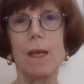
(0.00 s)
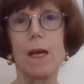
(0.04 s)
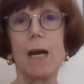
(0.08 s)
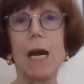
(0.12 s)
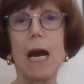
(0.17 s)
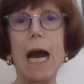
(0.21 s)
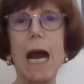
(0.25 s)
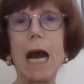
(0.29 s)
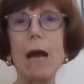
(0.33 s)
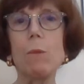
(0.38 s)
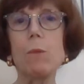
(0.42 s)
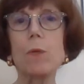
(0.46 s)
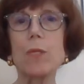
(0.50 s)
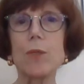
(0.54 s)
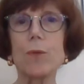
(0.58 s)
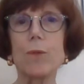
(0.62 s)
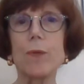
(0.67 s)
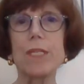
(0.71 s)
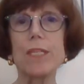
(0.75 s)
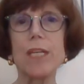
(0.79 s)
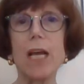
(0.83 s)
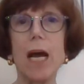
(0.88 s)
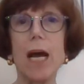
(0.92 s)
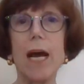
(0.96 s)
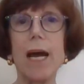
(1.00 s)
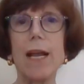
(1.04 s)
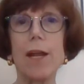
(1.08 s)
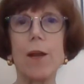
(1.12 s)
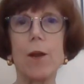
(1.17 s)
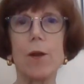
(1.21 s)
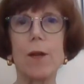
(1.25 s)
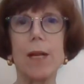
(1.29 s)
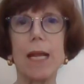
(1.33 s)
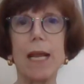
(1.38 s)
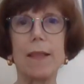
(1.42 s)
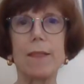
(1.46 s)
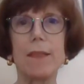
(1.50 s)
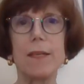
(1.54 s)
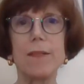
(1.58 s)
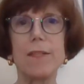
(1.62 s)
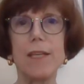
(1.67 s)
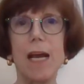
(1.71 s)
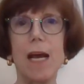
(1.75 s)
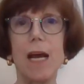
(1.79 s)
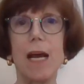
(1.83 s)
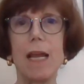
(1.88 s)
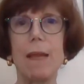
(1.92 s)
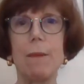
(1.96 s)
I was retired at the
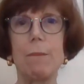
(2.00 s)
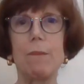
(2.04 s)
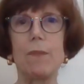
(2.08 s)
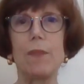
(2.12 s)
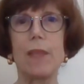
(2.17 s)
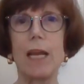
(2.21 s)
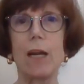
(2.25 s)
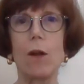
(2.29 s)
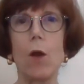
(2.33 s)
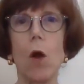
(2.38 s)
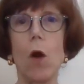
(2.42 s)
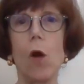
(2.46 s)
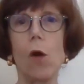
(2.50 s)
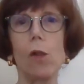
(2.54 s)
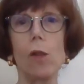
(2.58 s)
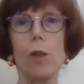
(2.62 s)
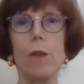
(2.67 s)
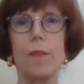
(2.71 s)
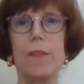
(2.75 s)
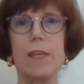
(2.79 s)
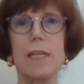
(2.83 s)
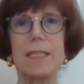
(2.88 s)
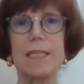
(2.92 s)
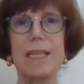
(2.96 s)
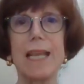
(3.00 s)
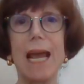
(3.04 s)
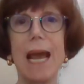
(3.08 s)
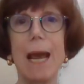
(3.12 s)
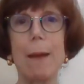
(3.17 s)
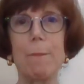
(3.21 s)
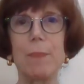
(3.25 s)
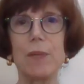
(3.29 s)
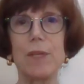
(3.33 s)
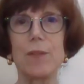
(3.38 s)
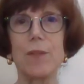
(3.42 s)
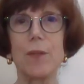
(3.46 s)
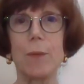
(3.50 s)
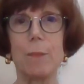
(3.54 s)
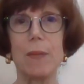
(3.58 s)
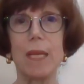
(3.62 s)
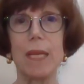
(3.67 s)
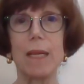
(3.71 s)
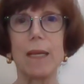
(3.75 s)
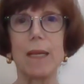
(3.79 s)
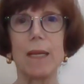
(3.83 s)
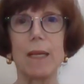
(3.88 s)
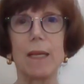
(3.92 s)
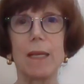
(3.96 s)
time that all of this happened to
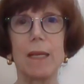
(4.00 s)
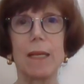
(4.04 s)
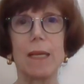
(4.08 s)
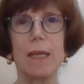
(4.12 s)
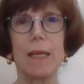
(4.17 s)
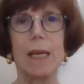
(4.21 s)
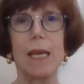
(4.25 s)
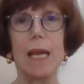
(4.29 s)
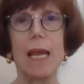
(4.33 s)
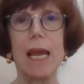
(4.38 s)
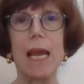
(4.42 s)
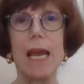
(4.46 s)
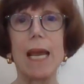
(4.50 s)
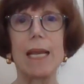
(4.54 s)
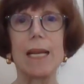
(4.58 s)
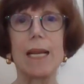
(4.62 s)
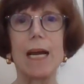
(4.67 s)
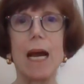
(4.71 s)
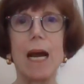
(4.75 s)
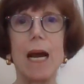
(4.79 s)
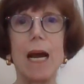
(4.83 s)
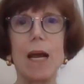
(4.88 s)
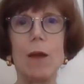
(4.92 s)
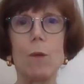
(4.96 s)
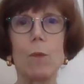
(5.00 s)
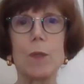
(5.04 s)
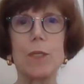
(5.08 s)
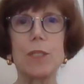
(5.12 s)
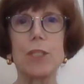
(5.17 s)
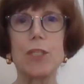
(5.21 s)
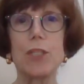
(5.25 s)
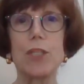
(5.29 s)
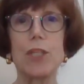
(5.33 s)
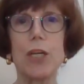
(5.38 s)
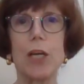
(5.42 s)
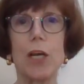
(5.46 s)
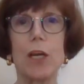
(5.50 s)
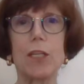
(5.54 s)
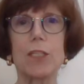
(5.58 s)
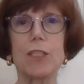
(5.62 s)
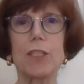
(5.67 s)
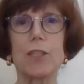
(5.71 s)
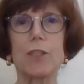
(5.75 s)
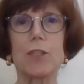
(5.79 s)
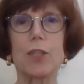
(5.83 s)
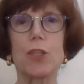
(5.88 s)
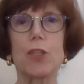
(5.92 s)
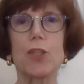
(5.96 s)
me, and I was
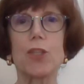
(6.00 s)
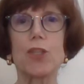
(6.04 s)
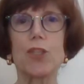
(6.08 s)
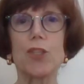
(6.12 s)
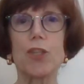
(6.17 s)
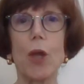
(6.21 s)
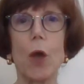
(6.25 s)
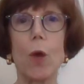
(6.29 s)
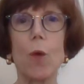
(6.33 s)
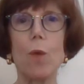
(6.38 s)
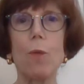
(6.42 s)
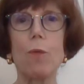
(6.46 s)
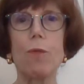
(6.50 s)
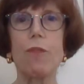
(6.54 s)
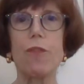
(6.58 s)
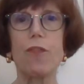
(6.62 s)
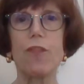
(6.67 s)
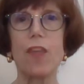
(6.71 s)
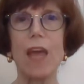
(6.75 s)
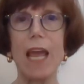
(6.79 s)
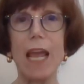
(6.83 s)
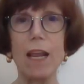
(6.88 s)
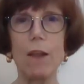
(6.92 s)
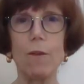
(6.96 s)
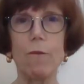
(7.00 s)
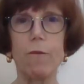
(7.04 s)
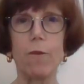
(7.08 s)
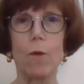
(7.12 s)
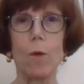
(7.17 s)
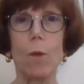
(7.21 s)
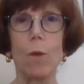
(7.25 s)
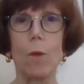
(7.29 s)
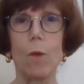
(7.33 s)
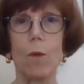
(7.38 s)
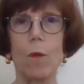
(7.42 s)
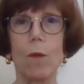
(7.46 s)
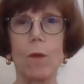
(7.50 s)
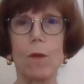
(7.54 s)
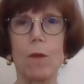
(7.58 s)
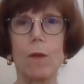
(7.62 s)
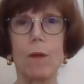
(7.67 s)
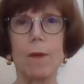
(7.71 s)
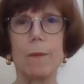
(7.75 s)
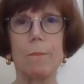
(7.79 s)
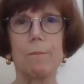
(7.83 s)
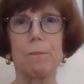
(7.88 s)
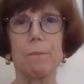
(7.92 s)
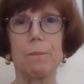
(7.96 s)
just so thankful
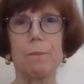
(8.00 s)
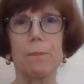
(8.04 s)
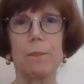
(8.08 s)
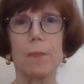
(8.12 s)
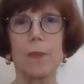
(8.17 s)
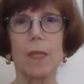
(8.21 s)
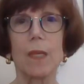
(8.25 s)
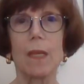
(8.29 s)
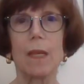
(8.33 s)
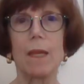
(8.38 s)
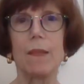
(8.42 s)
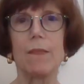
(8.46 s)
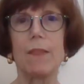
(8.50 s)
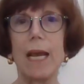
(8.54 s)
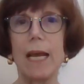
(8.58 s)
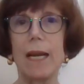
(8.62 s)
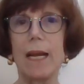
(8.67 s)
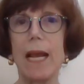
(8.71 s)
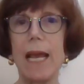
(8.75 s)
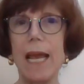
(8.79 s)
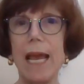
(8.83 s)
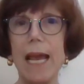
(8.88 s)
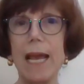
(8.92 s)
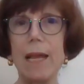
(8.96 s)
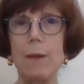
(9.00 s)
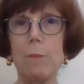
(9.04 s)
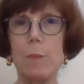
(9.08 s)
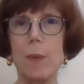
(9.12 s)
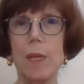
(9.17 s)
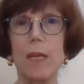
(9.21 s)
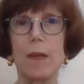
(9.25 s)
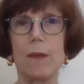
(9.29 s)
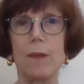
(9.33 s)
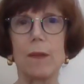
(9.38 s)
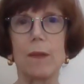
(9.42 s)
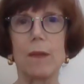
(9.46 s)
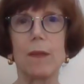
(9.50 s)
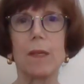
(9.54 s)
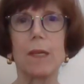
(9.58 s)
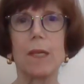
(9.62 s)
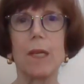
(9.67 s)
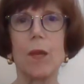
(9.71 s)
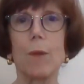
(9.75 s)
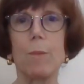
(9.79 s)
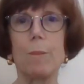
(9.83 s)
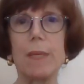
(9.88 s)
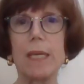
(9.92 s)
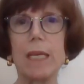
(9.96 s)
that I had been,
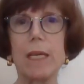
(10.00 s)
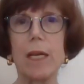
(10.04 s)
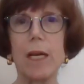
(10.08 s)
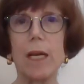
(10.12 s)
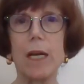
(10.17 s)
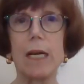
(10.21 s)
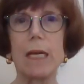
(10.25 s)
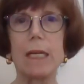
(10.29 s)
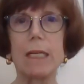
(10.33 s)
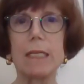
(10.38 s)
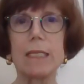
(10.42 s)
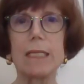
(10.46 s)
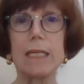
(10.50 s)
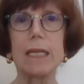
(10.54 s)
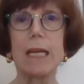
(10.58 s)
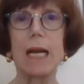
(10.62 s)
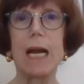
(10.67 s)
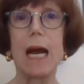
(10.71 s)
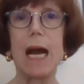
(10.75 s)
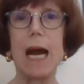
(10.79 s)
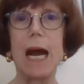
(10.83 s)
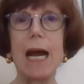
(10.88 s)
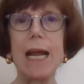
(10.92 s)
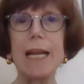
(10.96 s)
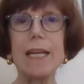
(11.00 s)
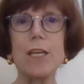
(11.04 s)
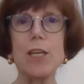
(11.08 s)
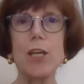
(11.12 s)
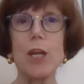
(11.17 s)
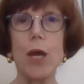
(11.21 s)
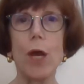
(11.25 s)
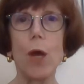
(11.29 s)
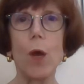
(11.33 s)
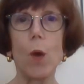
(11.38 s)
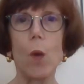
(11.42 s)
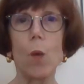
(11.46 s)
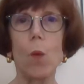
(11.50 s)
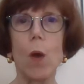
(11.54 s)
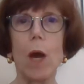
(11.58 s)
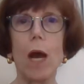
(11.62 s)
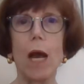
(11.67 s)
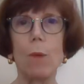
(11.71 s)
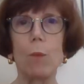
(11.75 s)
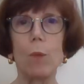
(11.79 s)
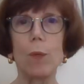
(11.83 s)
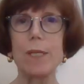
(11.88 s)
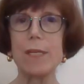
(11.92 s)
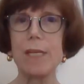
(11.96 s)
because I know I
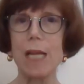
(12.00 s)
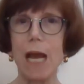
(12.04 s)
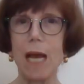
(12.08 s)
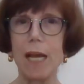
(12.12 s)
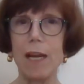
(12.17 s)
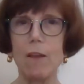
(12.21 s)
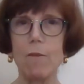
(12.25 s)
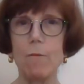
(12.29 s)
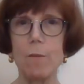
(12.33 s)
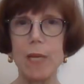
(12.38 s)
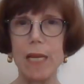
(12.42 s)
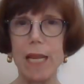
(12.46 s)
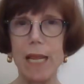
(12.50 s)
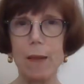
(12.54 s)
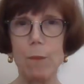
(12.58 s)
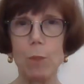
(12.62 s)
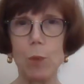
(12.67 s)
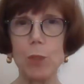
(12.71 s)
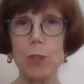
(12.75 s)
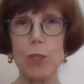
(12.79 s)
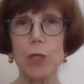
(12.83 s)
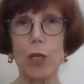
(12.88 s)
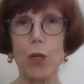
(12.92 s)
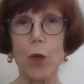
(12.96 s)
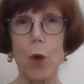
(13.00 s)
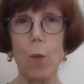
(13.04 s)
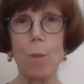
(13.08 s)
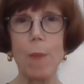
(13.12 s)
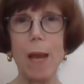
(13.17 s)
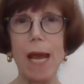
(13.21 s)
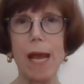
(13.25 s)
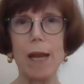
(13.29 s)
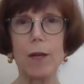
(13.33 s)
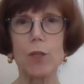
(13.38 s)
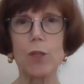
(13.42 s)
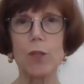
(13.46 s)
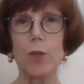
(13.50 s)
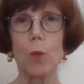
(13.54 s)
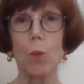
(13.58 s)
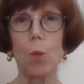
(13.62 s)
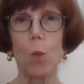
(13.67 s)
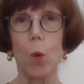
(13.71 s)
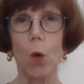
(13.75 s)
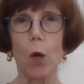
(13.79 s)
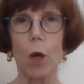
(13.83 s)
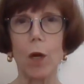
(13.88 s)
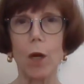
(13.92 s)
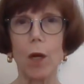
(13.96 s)
would not have been able to go back to
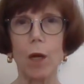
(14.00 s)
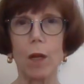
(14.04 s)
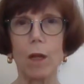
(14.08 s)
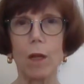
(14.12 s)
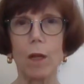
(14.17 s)
work.